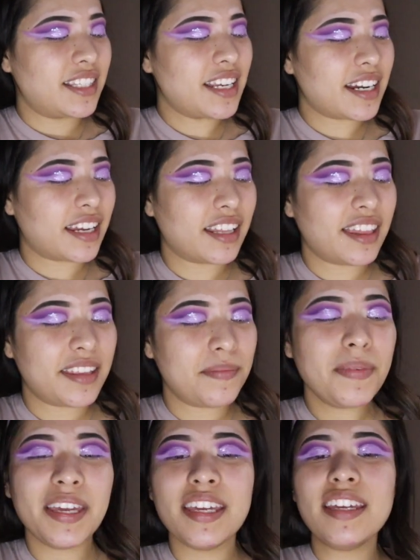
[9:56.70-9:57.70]
darker
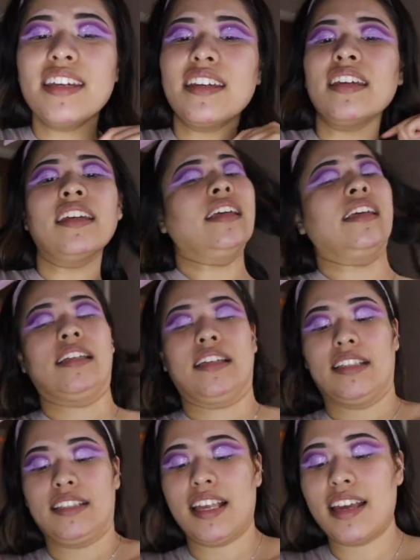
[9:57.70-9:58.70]
than me,
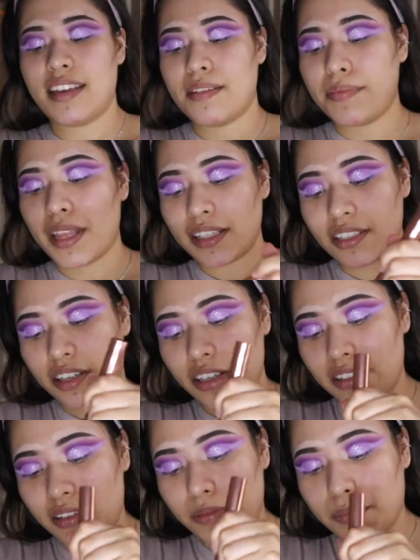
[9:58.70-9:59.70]
because I am not dark
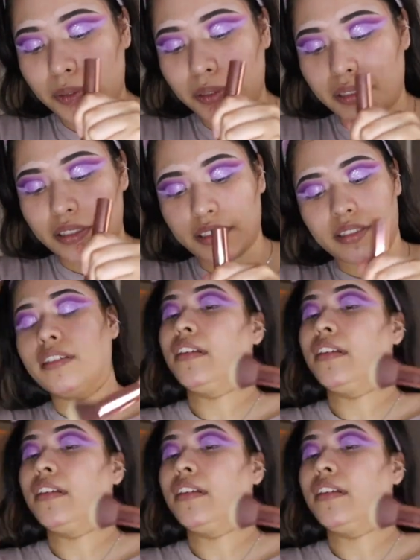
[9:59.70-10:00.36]
no more.